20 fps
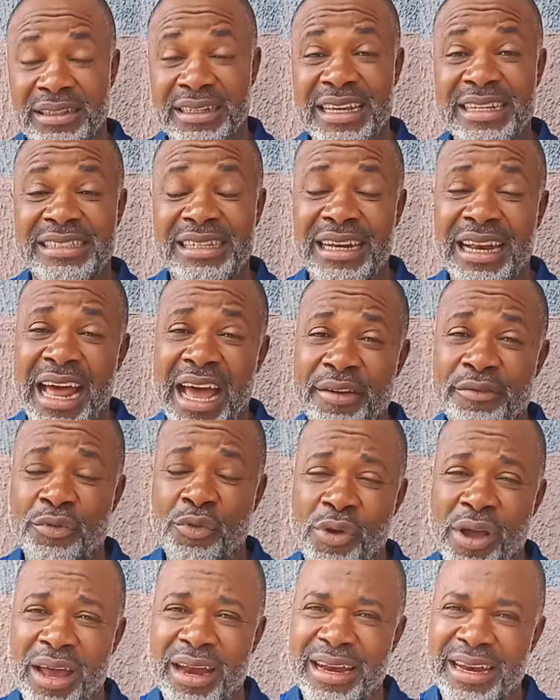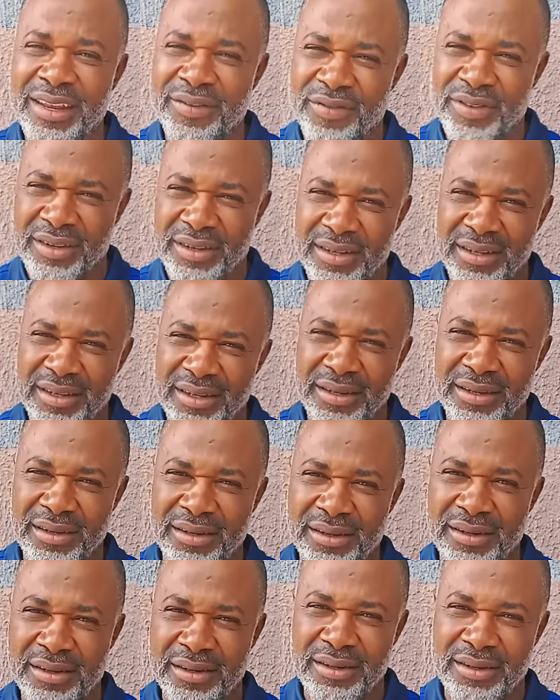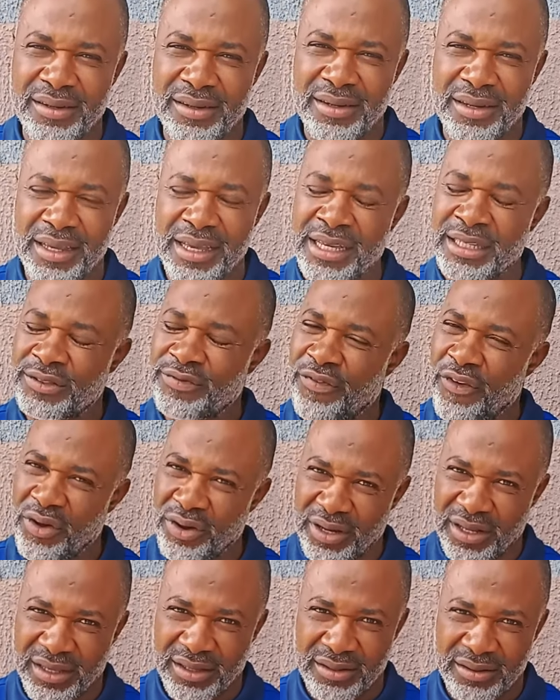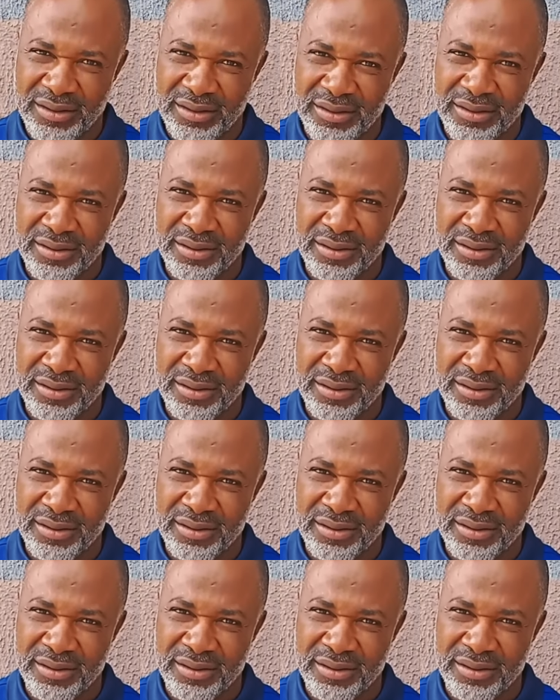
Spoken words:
This life we are living is funny.